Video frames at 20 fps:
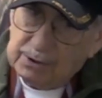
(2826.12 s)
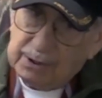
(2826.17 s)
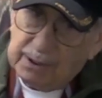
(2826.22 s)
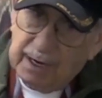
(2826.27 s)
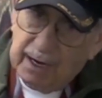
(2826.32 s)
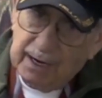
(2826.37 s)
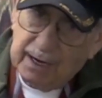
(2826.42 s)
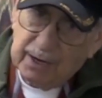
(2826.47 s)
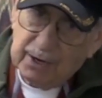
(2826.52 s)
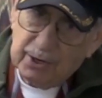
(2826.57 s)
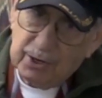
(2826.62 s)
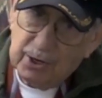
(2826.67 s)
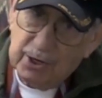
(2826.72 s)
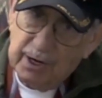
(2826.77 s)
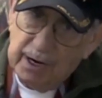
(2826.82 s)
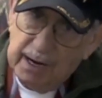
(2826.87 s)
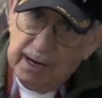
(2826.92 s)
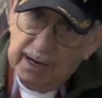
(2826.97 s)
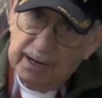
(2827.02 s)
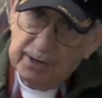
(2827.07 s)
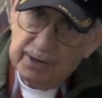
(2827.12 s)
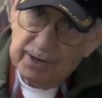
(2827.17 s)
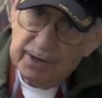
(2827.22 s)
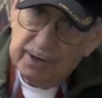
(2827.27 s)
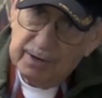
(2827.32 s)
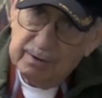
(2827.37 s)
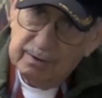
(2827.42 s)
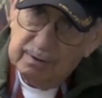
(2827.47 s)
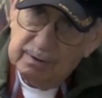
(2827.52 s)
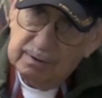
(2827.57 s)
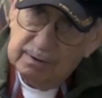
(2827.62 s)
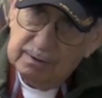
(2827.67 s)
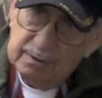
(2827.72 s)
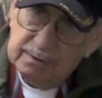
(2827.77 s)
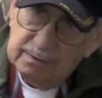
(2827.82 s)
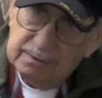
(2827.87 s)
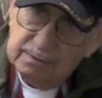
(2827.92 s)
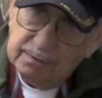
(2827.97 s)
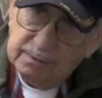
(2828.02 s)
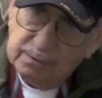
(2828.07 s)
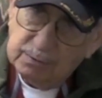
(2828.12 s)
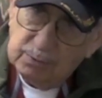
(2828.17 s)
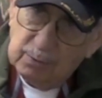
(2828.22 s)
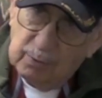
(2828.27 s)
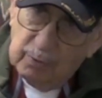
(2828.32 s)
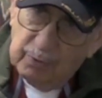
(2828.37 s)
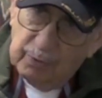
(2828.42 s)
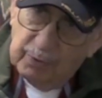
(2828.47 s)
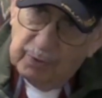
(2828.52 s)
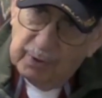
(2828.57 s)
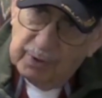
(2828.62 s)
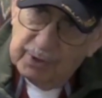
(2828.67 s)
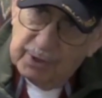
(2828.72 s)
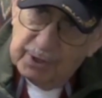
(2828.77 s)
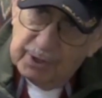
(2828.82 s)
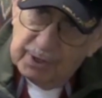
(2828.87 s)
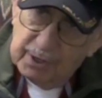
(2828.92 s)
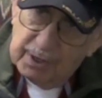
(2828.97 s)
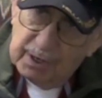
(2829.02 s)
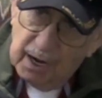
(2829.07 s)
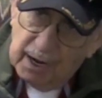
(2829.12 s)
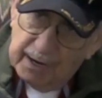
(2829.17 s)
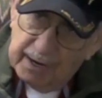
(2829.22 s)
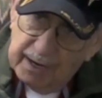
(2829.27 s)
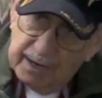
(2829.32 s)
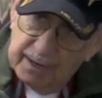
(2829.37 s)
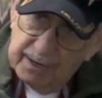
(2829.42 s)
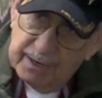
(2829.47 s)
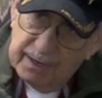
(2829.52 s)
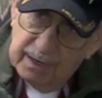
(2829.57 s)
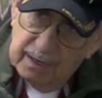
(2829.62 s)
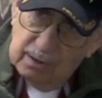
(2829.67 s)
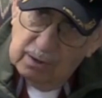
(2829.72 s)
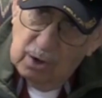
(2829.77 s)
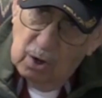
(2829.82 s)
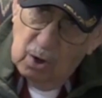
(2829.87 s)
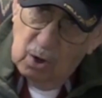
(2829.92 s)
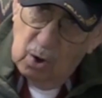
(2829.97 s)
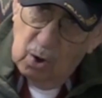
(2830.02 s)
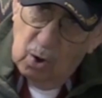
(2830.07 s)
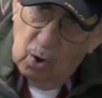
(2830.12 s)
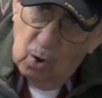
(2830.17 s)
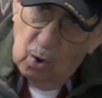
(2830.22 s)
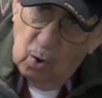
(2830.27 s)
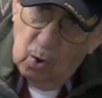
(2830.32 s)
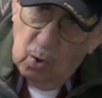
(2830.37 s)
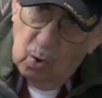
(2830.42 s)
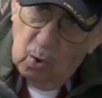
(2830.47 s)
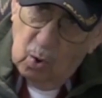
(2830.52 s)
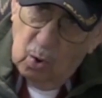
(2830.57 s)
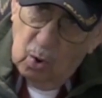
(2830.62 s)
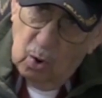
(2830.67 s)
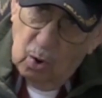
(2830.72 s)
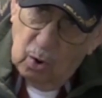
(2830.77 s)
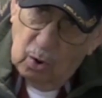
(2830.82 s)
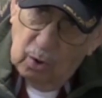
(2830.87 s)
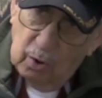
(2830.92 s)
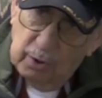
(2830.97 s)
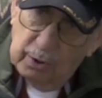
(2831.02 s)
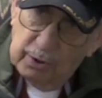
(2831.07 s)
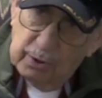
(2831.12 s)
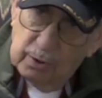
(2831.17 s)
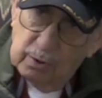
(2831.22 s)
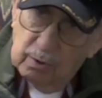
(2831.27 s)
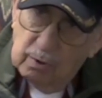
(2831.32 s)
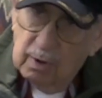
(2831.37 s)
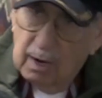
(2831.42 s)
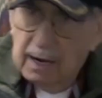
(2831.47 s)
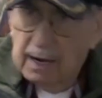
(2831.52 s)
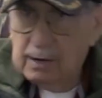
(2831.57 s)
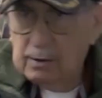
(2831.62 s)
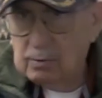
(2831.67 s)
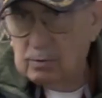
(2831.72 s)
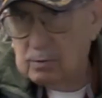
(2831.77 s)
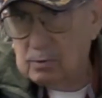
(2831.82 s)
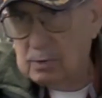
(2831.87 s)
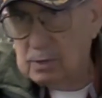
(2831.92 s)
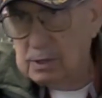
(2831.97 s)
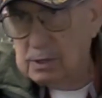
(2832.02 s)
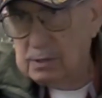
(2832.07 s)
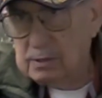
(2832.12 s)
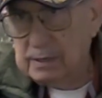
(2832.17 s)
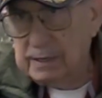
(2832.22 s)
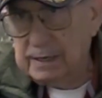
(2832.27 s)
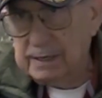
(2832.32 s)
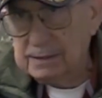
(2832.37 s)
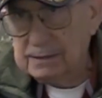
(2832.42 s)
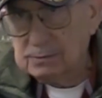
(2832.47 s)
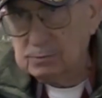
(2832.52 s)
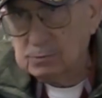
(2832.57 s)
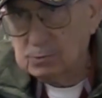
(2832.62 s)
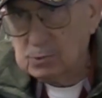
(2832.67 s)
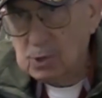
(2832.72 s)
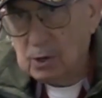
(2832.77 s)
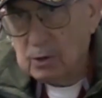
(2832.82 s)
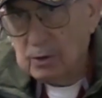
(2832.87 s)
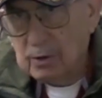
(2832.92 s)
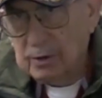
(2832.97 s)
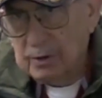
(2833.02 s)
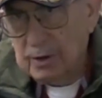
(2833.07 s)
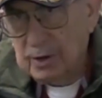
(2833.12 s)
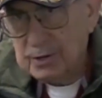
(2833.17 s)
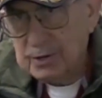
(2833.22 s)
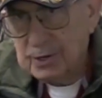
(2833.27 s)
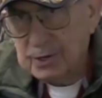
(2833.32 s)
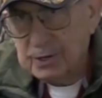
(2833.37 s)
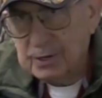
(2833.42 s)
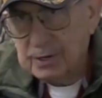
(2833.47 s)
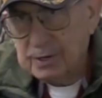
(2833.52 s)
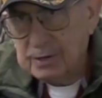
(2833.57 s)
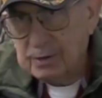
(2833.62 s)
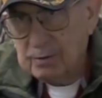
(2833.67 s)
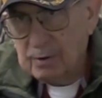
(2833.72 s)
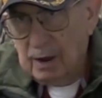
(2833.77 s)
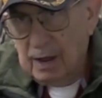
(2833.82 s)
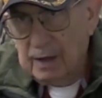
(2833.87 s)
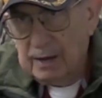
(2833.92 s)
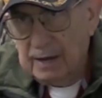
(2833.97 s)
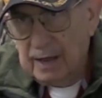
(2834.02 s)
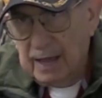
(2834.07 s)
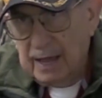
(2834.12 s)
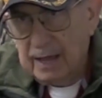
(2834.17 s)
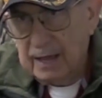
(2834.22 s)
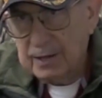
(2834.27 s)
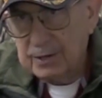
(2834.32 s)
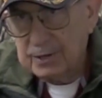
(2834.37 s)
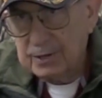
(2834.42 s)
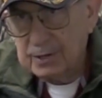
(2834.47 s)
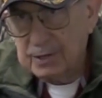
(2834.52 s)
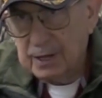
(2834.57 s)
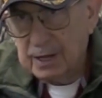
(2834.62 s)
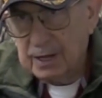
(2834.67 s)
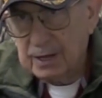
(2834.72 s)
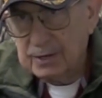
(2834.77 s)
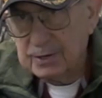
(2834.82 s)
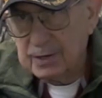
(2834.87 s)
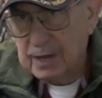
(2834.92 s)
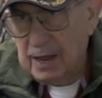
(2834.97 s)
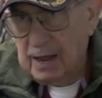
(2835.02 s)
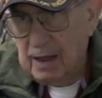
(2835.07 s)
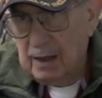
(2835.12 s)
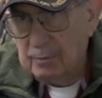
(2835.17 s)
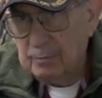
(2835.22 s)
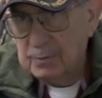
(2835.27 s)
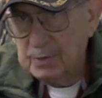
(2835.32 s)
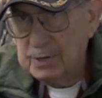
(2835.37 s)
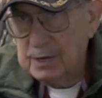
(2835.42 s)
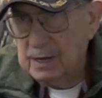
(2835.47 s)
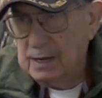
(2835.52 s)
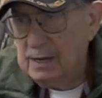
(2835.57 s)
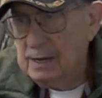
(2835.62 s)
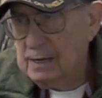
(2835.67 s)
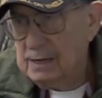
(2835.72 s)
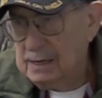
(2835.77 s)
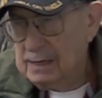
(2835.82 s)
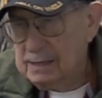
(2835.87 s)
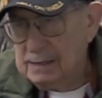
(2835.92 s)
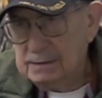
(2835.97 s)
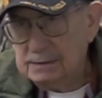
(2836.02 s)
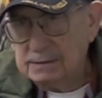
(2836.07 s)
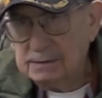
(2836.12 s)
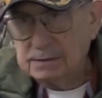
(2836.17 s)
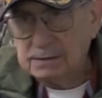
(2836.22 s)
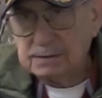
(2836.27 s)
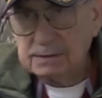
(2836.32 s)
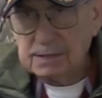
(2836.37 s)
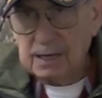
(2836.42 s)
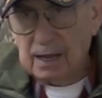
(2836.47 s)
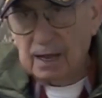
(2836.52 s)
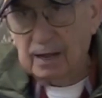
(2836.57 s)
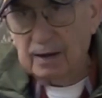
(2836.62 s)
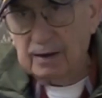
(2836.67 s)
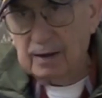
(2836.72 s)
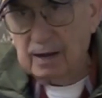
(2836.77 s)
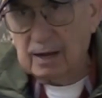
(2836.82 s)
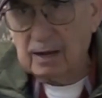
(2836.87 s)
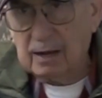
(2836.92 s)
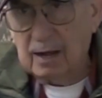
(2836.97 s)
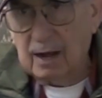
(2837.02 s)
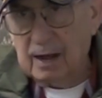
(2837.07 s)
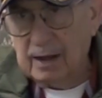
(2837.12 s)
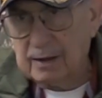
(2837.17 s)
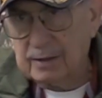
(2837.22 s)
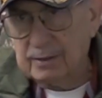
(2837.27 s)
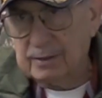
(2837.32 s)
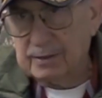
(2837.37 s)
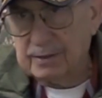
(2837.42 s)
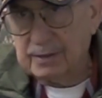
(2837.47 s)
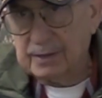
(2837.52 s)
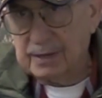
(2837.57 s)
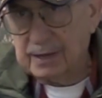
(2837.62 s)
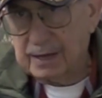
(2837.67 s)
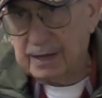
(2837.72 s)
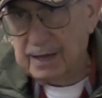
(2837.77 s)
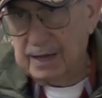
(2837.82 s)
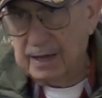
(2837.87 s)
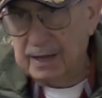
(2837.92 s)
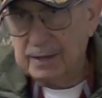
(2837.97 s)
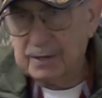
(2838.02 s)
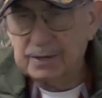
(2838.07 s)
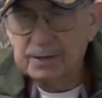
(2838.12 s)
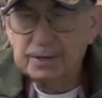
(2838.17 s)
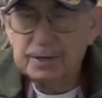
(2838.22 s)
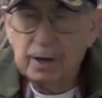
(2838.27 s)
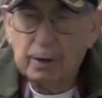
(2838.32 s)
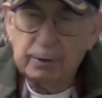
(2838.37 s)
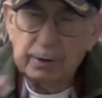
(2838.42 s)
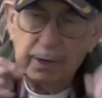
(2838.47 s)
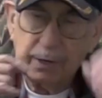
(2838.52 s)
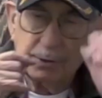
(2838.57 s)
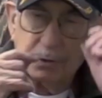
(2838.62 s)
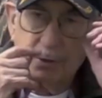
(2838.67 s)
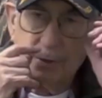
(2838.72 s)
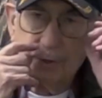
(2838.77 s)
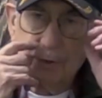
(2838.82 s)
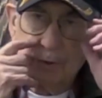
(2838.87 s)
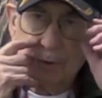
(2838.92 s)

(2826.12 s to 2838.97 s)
take a chance with the studies? Or do I really work on this, trying to ace the exams and neglect the kids? So you